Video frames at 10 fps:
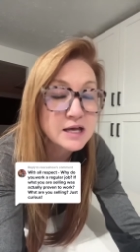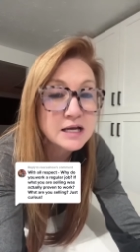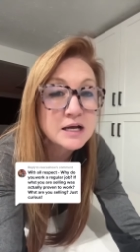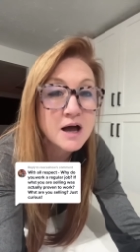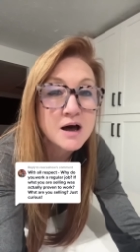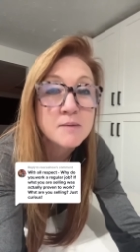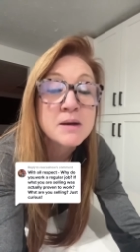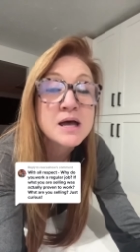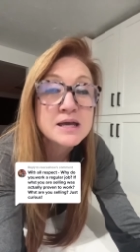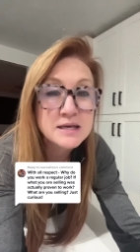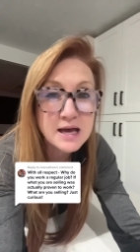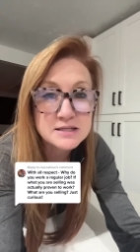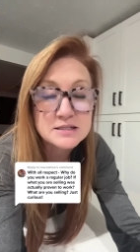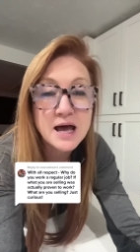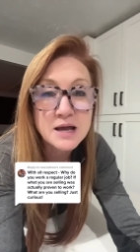income,
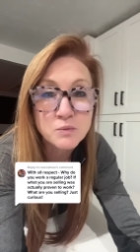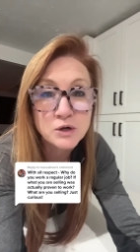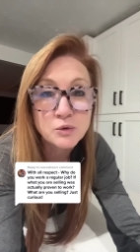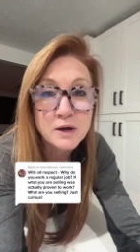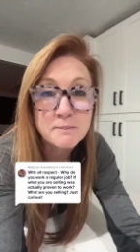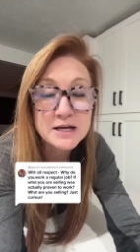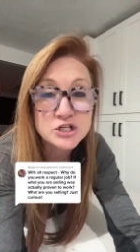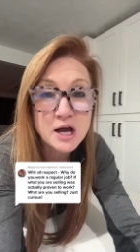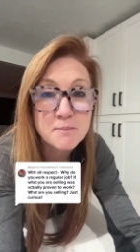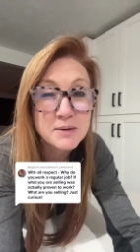yes, I will quit my job.